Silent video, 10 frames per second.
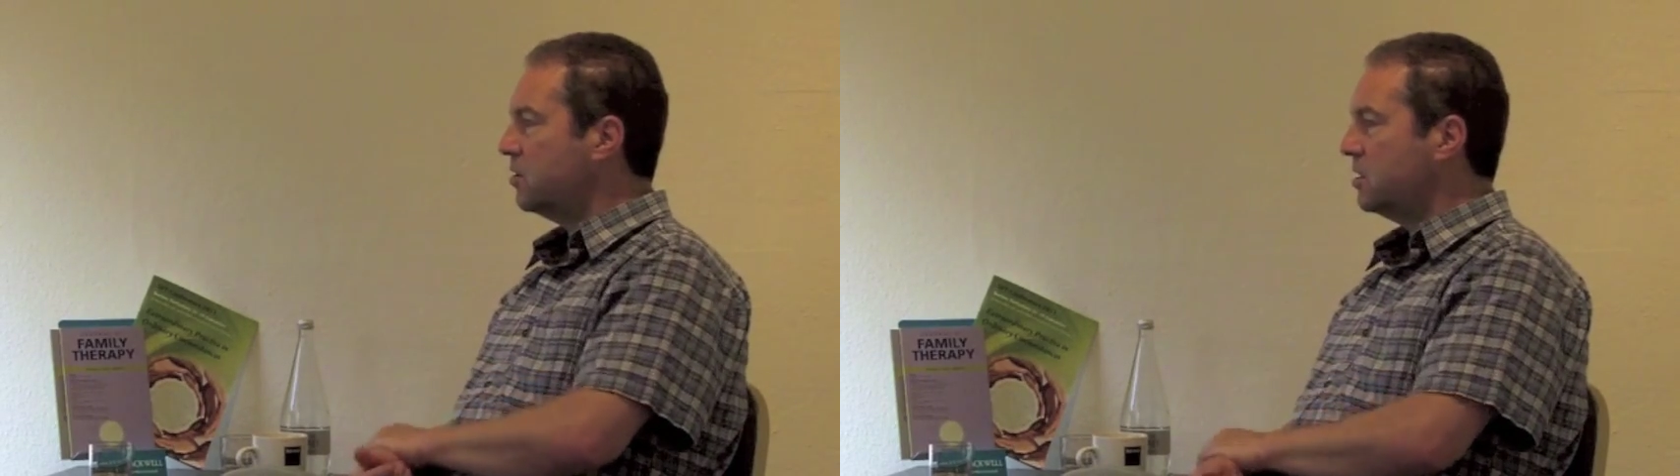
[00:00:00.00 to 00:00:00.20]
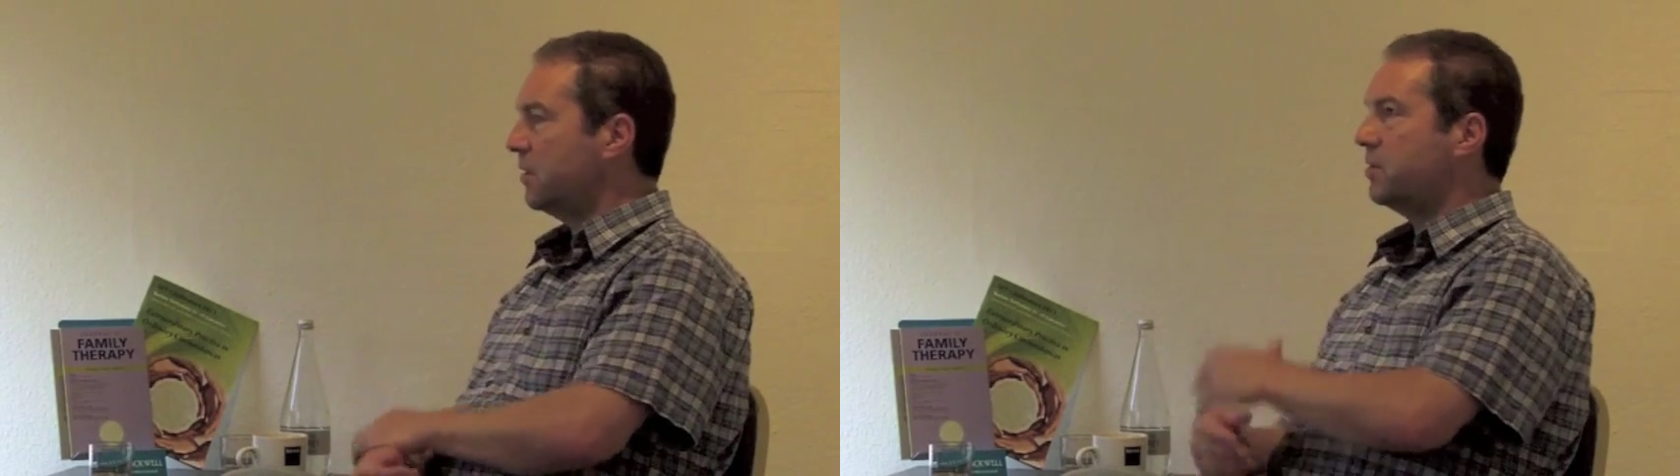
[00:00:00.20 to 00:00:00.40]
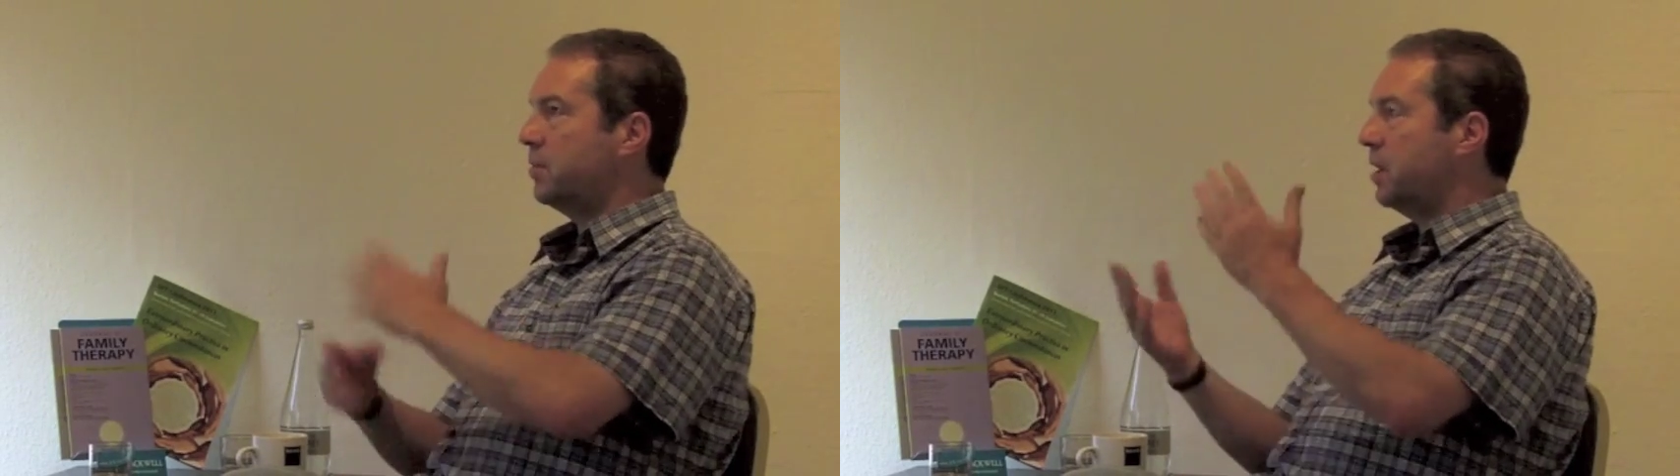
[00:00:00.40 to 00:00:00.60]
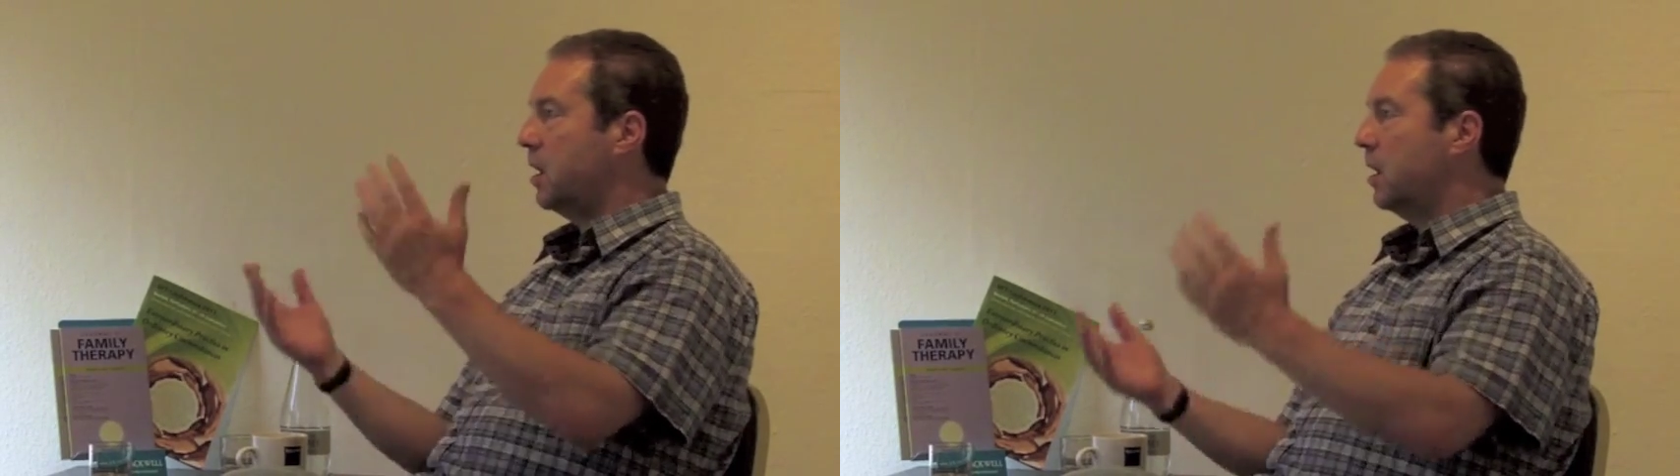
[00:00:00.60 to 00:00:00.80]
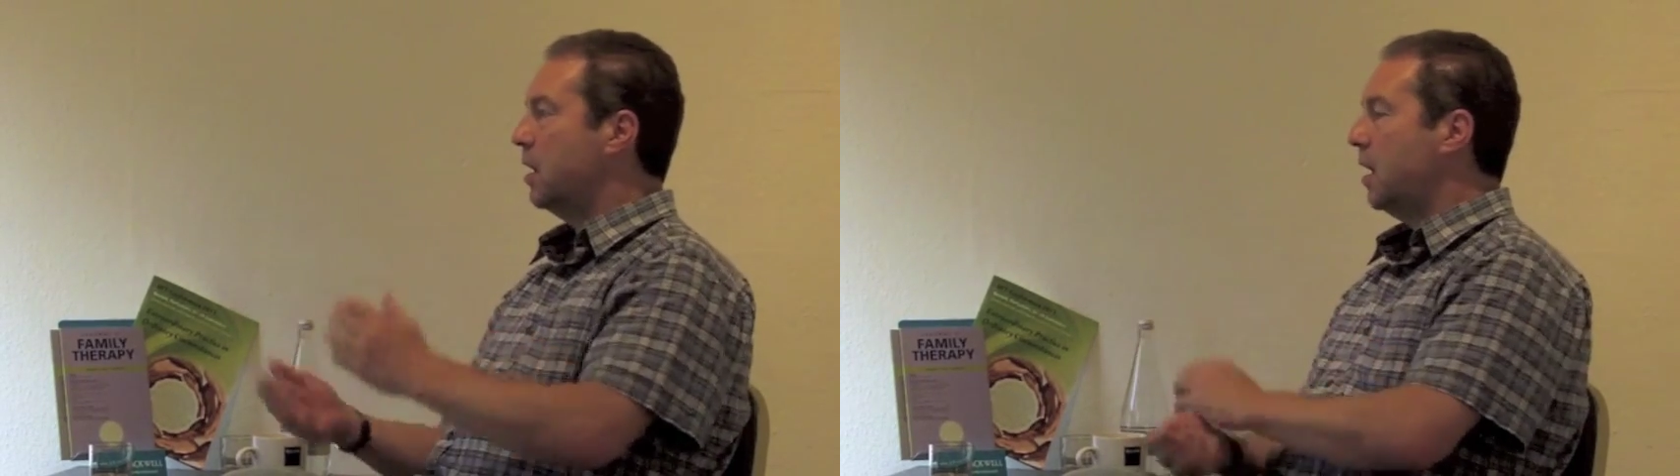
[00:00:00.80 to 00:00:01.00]
It doesn't have to
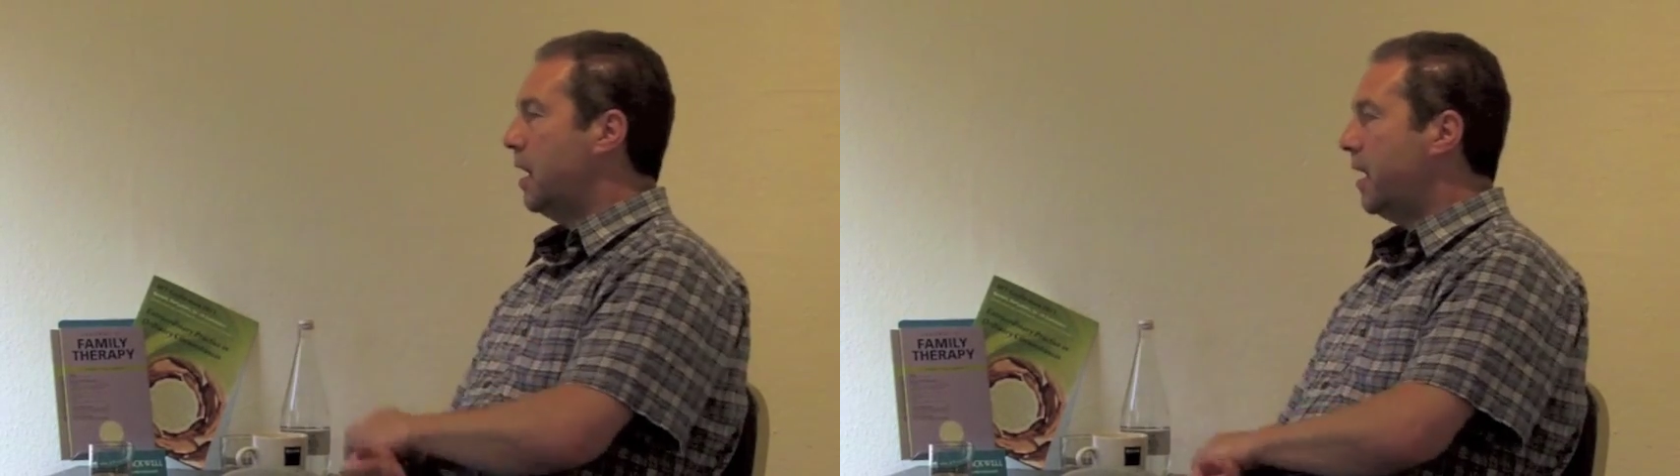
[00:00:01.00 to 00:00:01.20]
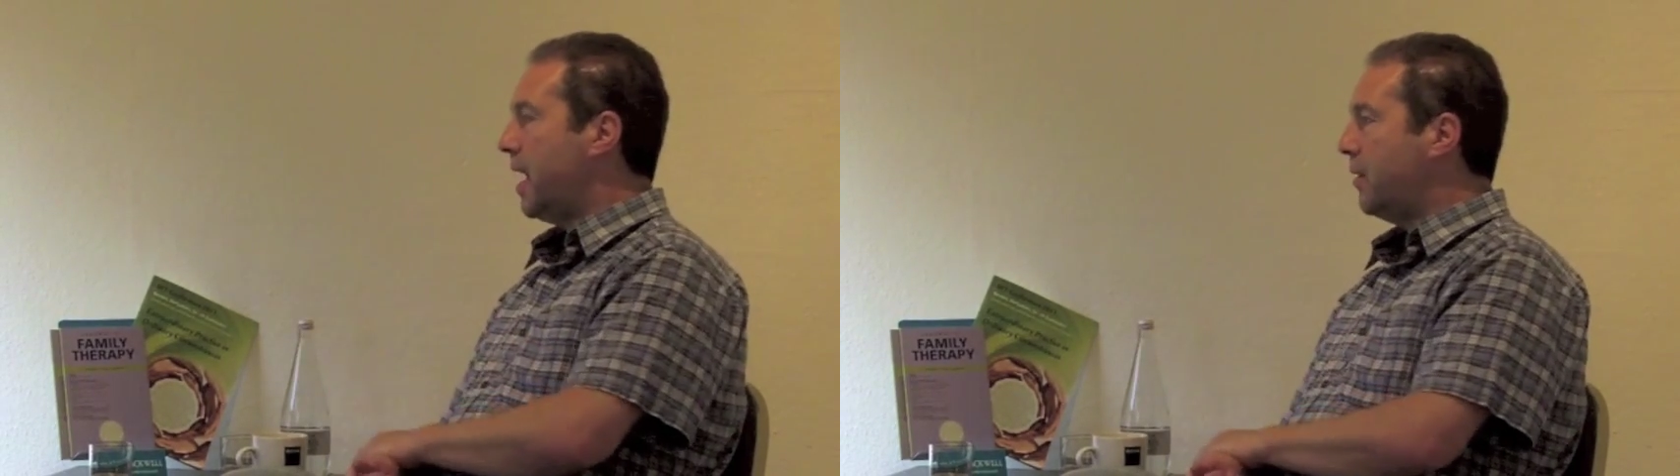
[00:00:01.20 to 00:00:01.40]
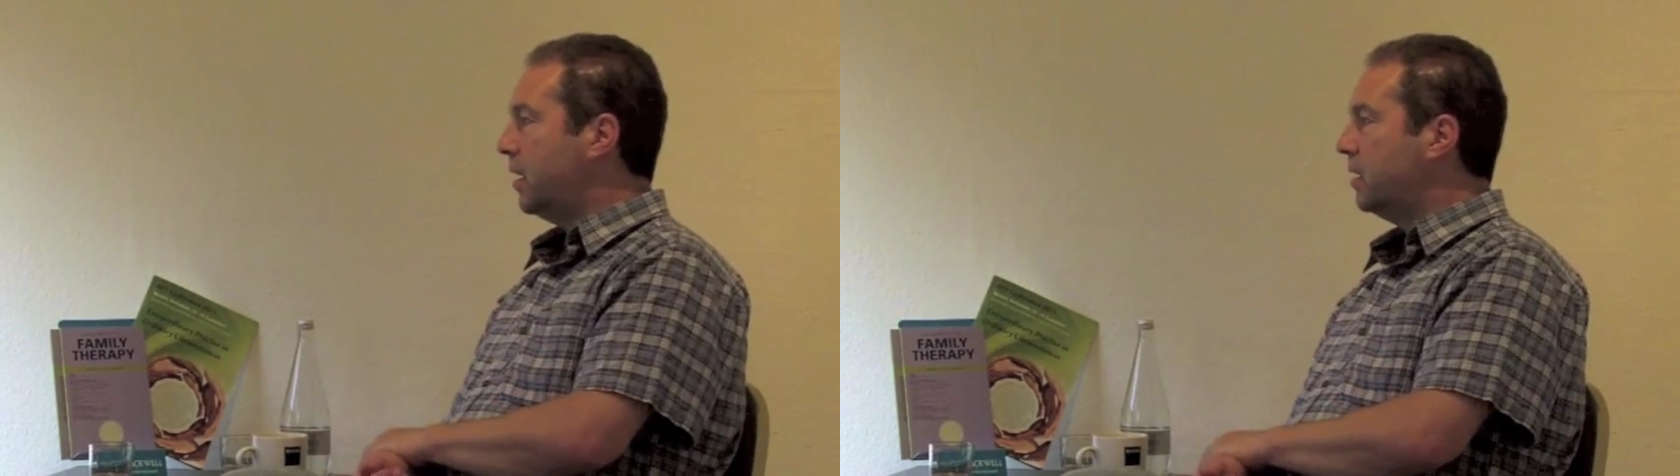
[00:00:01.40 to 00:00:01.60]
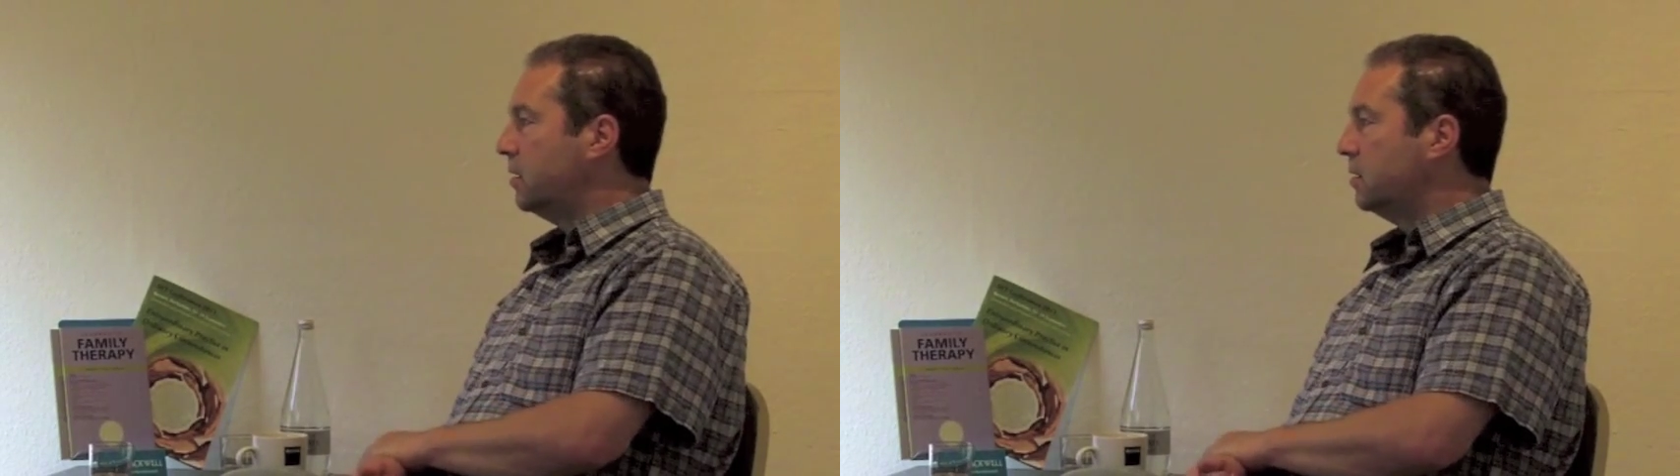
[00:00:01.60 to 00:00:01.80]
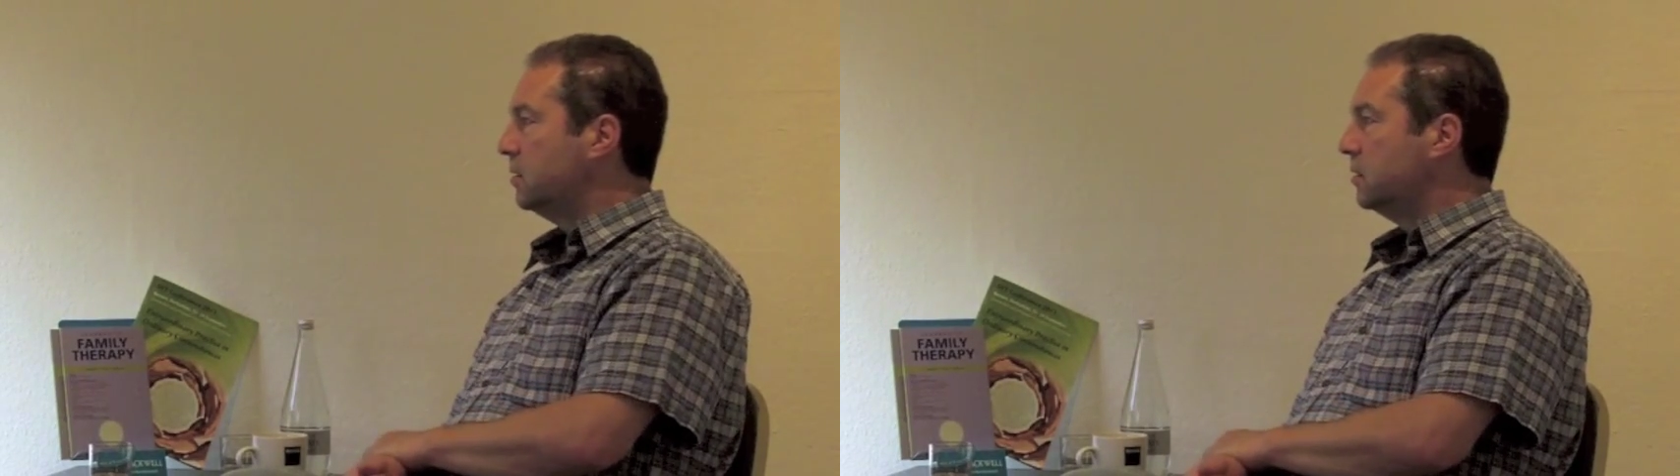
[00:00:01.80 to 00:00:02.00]
be an hour.
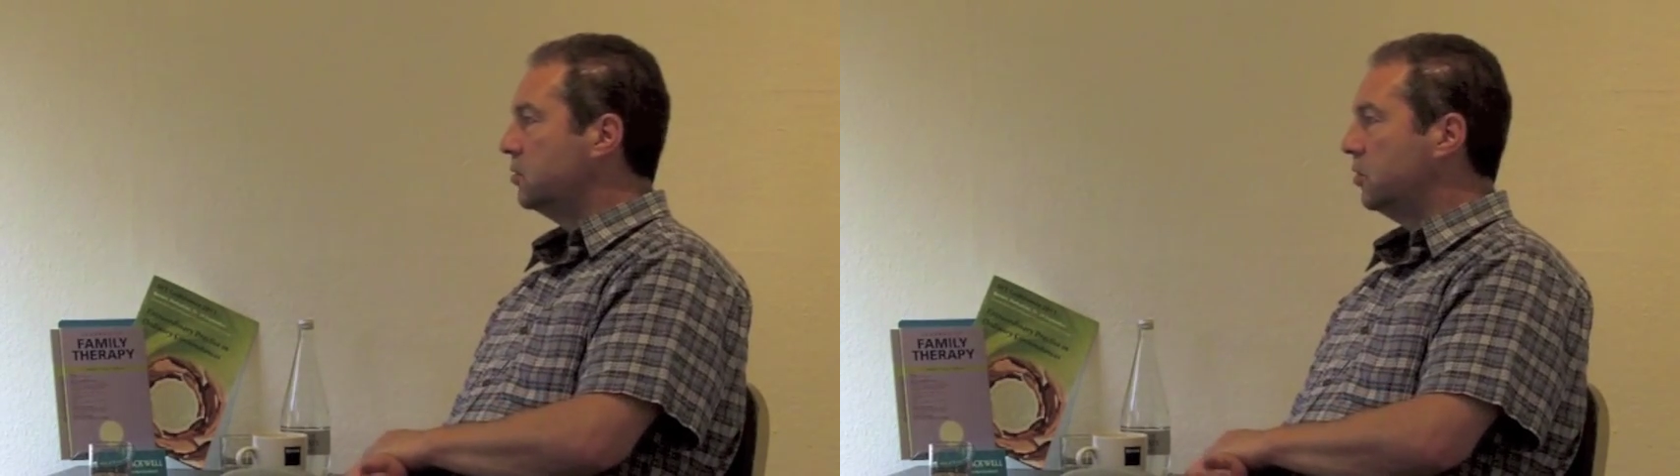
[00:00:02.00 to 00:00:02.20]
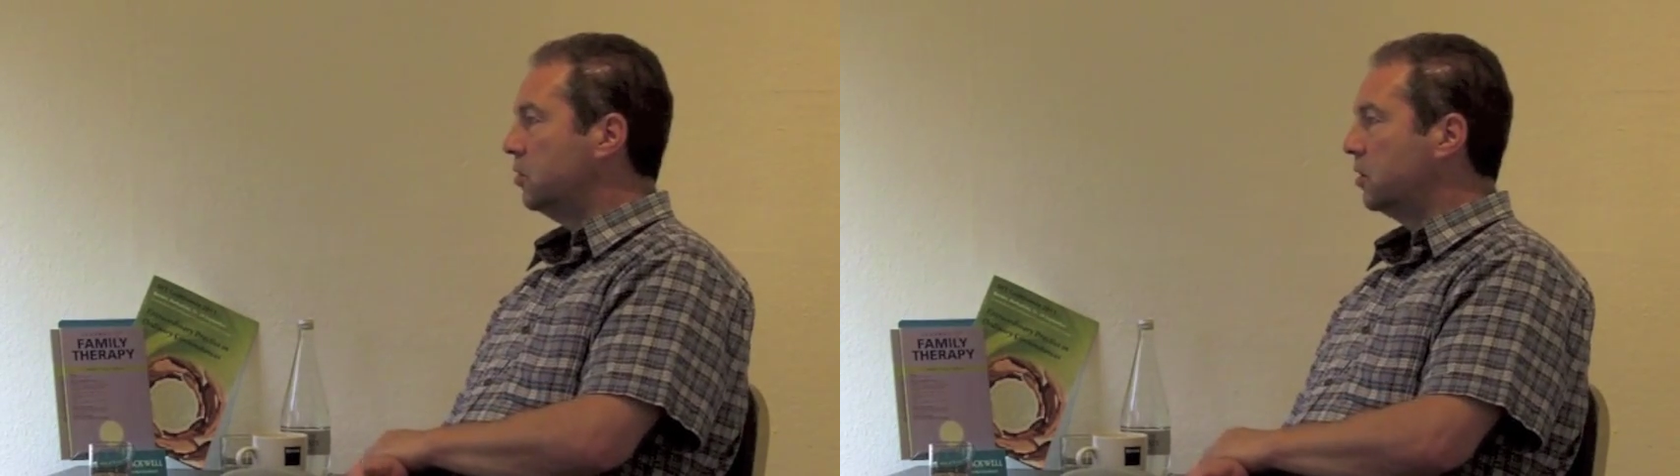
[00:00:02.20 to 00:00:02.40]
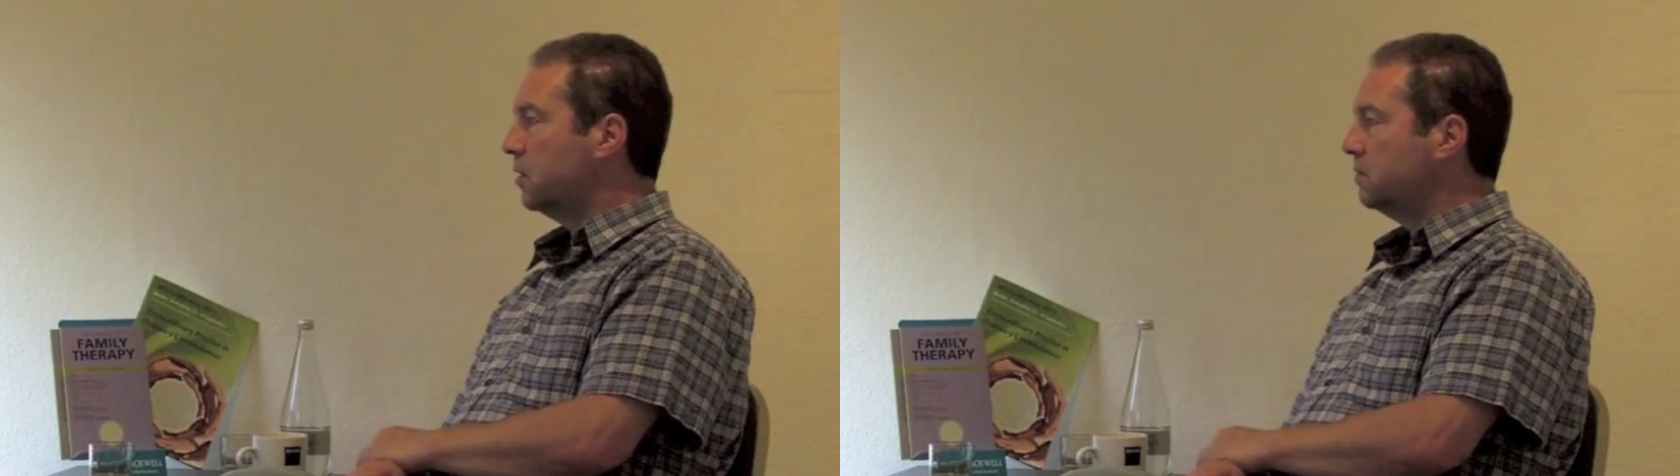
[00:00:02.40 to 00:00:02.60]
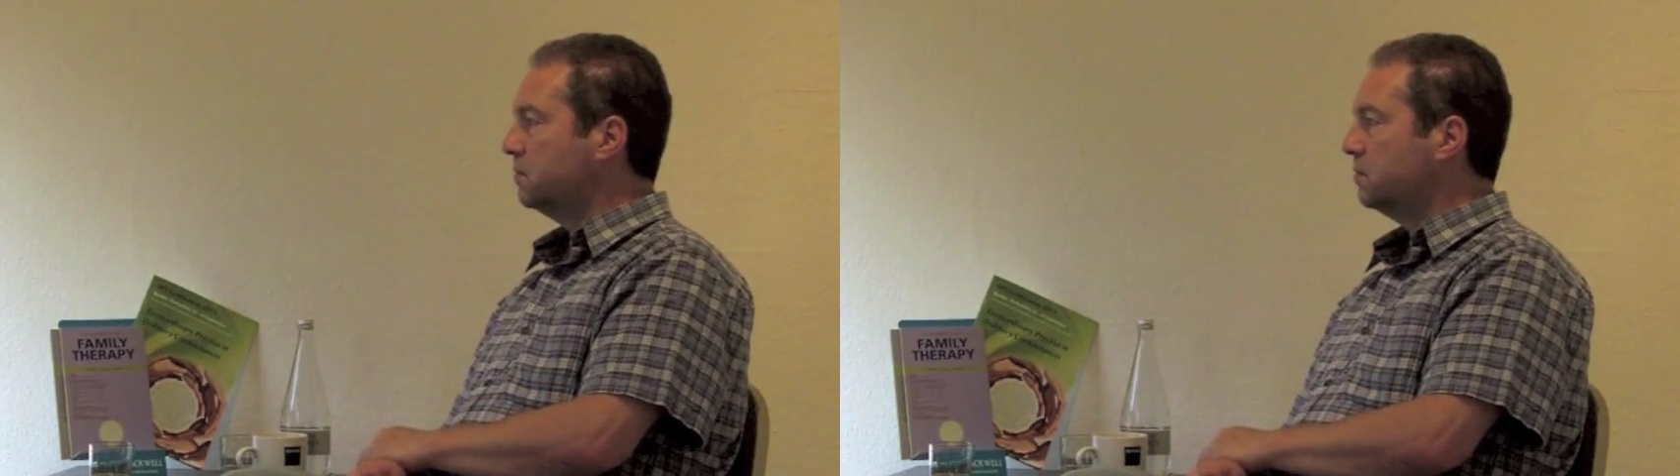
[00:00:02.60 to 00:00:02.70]
talk.